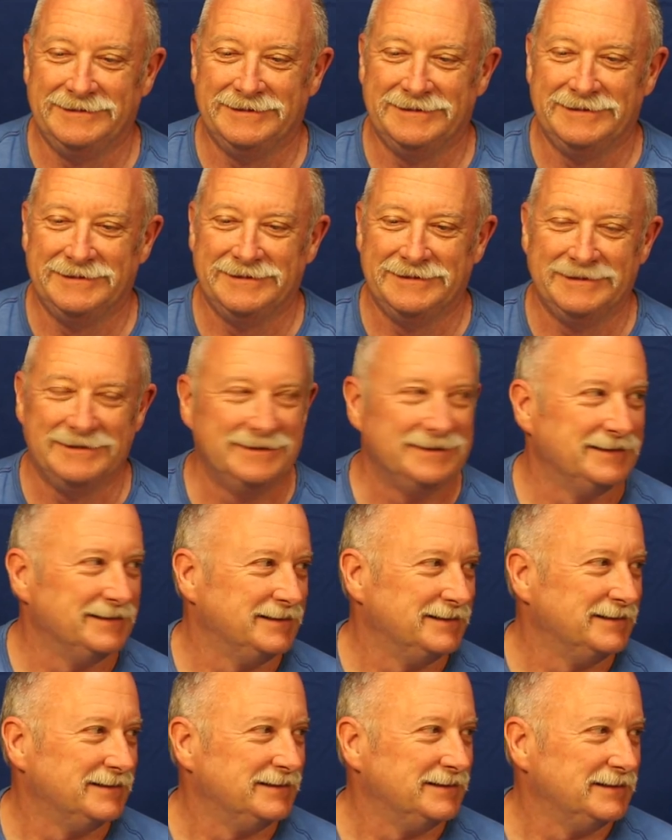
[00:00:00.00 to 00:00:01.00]

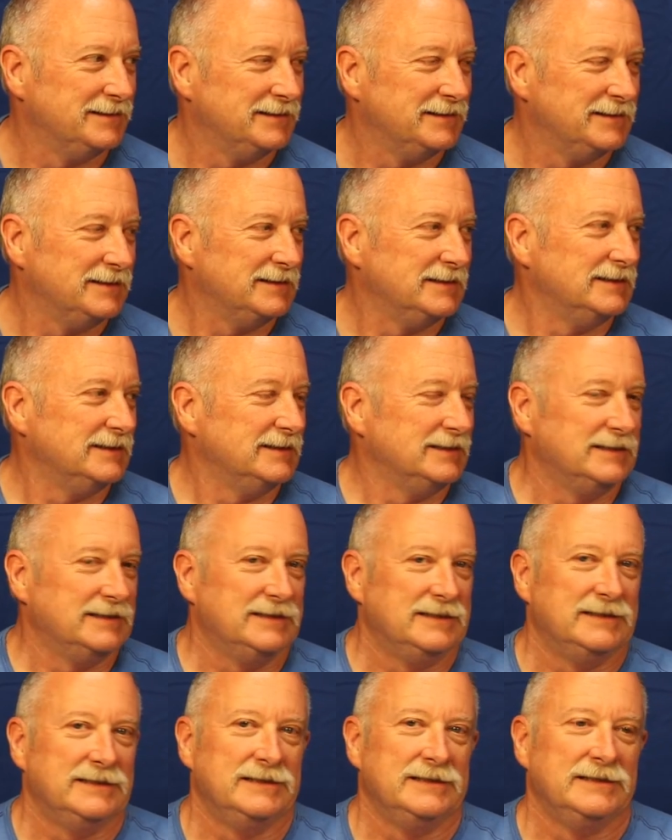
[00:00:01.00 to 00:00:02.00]

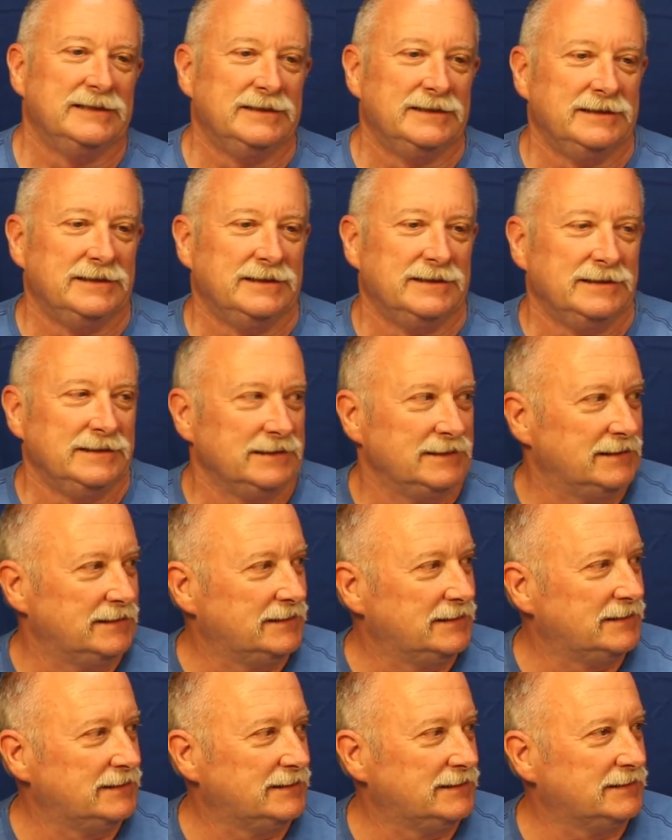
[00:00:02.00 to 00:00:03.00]

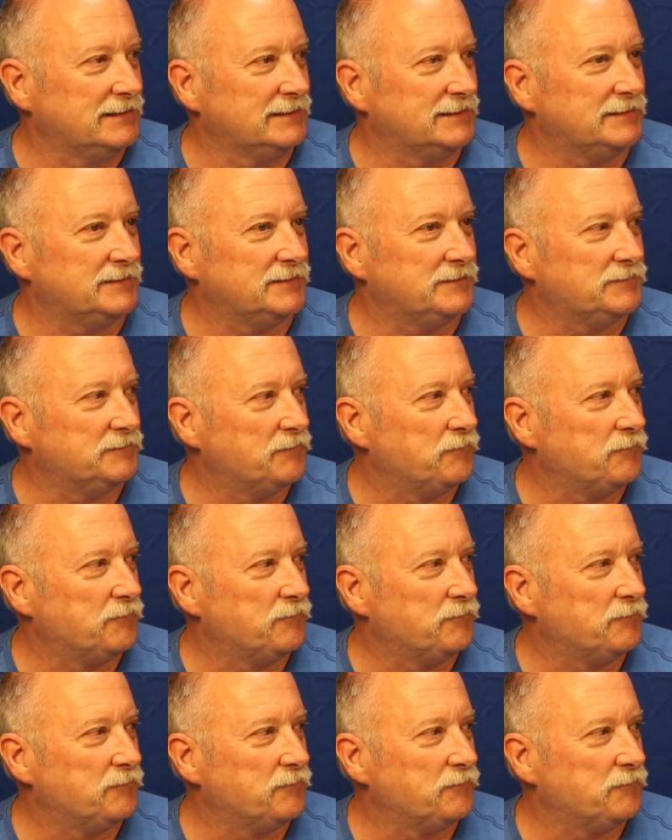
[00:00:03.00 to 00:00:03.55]
No words are spoken by the person on screen.